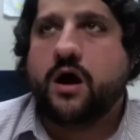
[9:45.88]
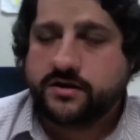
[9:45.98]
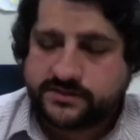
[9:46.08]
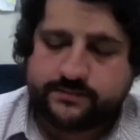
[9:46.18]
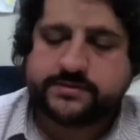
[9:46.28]

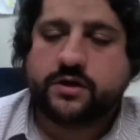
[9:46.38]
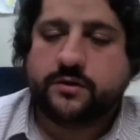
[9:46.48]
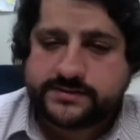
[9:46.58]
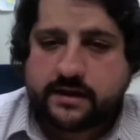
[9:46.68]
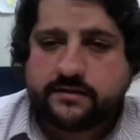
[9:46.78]
our team is
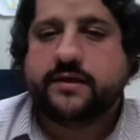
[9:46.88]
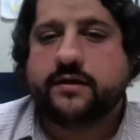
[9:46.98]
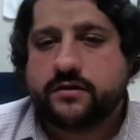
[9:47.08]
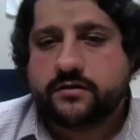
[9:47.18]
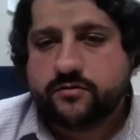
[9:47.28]
always out
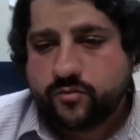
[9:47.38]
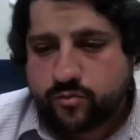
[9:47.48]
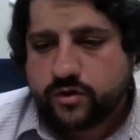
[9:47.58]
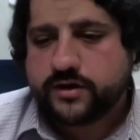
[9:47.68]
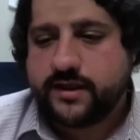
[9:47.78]
there
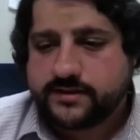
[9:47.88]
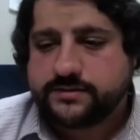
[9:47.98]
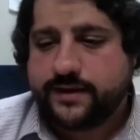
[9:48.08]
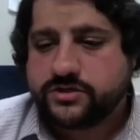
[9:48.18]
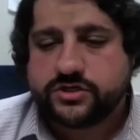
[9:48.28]
working
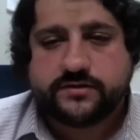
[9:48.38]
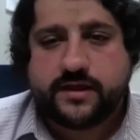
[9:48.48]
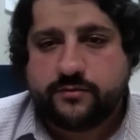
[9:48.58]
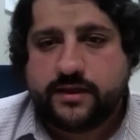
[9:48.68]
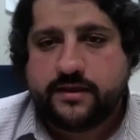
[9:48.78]
to make sure
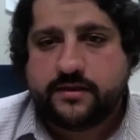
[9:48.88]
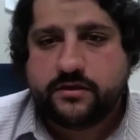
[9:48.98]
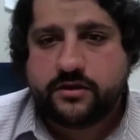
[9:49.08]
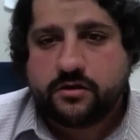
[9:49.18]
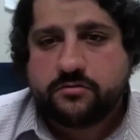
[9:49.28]
that we,
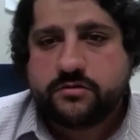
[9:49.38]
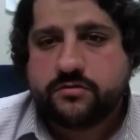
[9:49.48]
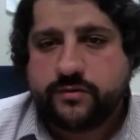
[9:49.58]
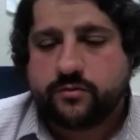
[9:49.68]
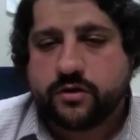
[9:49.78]
you know,
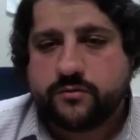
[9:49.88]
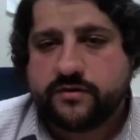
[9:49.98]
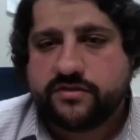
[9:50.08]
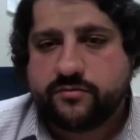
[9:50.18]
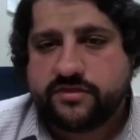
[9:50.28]
we work
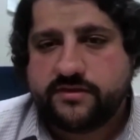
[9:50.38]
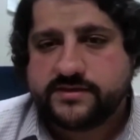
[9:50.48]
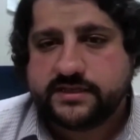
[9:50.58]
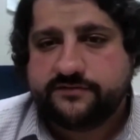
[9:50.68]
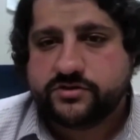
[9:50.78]
with with
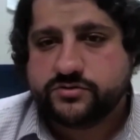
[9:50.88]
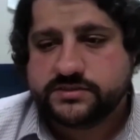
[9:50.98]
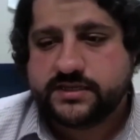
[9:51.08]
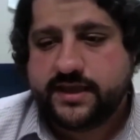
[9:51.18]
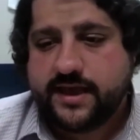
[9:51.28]
these
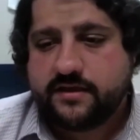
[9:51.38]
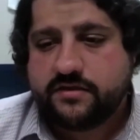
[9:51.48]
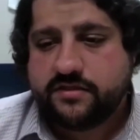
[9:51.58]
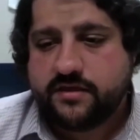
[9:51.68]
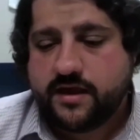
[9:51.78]
individuals to
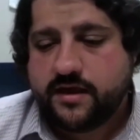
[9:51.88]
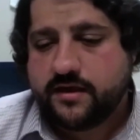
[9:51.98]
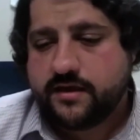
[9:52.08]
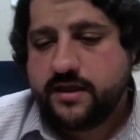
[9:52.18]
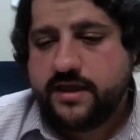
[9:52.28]
get
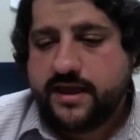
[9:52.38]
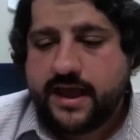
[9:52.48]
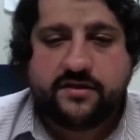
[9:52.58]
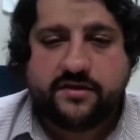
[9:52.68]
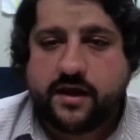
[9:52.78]
uh,
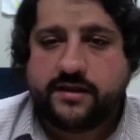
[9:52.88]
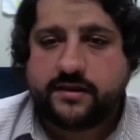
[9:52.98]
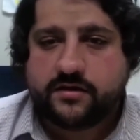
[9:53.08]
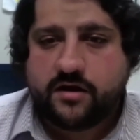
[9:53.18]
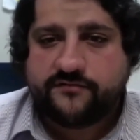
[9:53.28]
anything
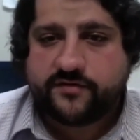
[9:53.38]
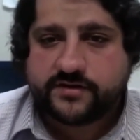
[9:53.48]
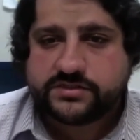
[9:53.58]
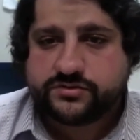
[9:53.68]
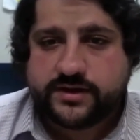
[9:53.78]
unneeded off of
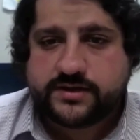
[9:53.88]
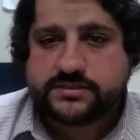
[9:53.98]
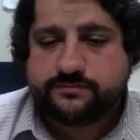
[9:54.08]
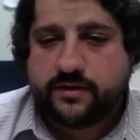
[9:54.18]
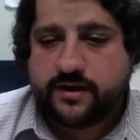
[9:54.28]
our
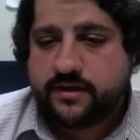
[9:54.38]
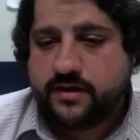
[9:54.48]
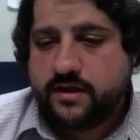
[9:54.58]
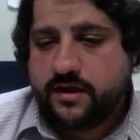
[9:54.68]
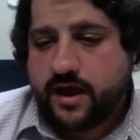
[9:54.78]
streets. But
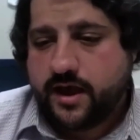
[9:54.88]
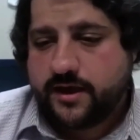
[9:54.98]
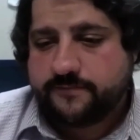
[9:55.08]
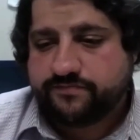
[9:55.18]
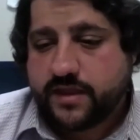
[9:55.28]

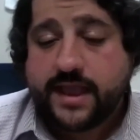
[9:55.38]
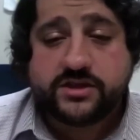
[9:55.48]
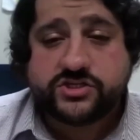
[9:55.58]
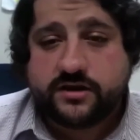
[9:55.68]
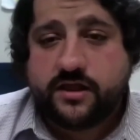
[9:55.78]
um, I
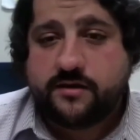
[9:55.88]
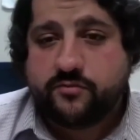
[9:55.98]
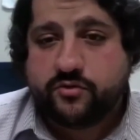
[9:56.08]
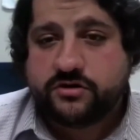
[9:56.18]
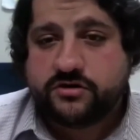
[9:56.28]
can share a lot
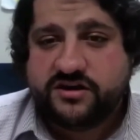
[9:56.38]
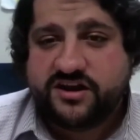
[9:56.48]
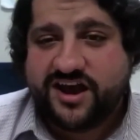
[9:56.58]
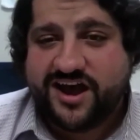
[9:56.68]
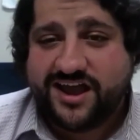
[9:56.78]
more
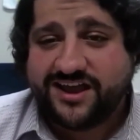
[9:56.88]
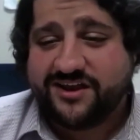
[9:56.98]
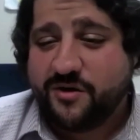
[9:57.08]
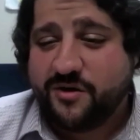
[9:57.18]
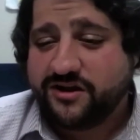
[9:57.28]
uh, I
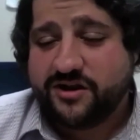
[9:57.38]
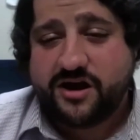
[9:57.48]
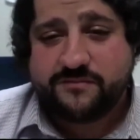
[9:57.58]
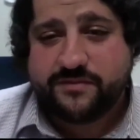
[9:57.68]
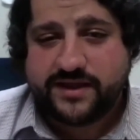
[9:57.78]
can go on and
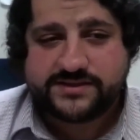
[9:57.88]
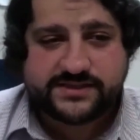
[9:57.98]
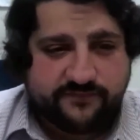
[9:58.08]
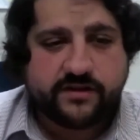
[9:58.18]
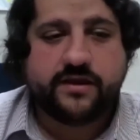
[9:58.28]
on, but it's
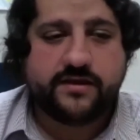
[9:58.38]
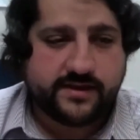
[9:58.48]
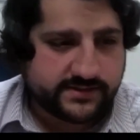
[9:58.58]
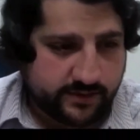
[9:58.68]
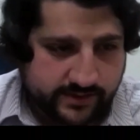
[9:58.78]
definitely
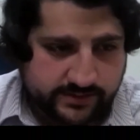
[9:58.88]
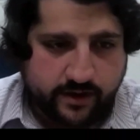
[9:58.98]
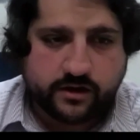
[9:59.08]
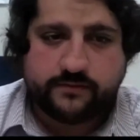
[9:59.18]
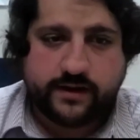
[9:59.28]
continuing to
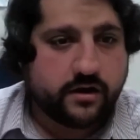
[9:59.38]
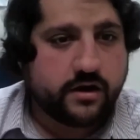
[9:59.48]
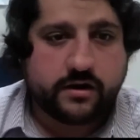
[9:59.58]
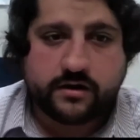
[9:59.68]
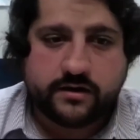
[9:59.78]
be on our
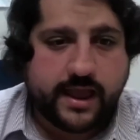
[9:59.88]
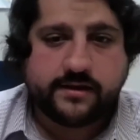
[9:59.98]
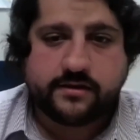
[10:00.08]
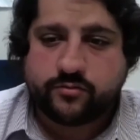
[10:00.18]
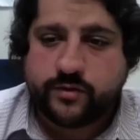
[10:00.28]
radar,
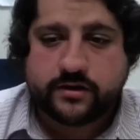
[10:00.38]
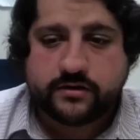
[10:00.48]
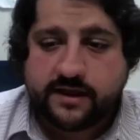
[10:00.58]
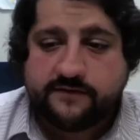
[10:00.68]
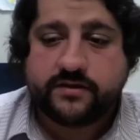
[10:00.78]
and
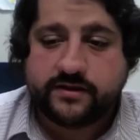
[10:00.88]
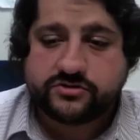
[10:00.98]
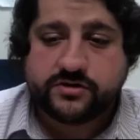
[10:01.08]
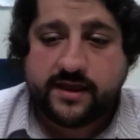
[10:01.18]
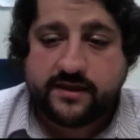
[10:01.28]
we're definitely
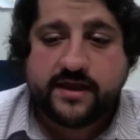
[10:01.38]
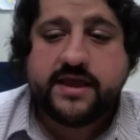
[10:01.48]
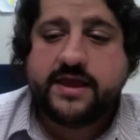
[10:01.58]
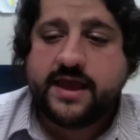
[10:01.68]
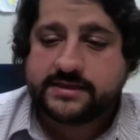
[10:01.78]
trying
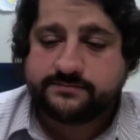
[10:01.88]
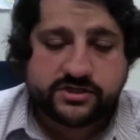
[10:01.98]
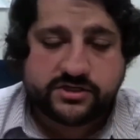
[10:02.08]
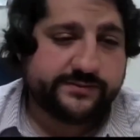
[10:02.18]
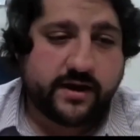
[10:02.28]
as
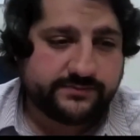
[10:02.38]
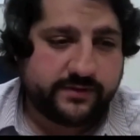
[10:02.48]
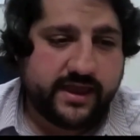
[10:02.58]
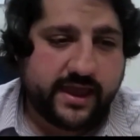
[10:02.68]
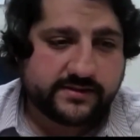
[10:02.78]
much as we
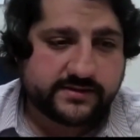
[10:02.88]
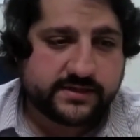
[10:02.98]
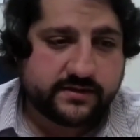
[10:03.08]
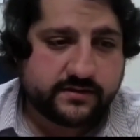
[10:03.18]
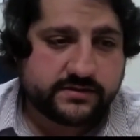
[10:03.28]
possibly can
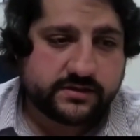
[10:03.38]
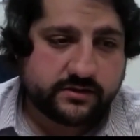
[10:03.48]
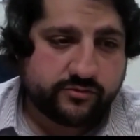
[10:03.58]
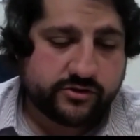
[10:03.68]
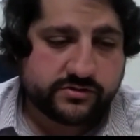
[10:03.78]
to
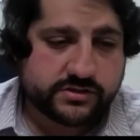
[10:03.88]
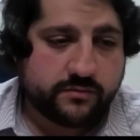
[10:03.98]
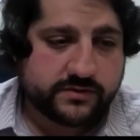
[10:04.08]
to reduce